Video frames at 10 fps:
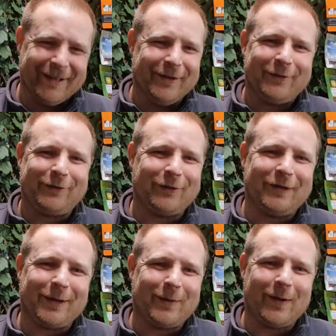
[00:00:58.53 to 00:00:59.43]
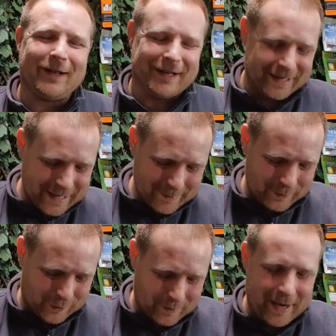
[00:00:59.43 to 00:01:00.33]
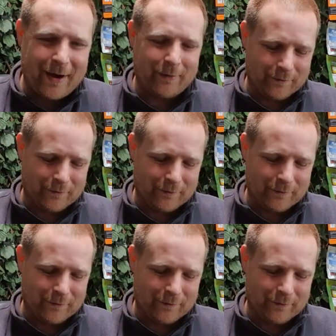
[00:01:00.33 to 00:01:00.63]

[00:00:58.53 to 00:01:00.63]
Sundick, what a name to come out with,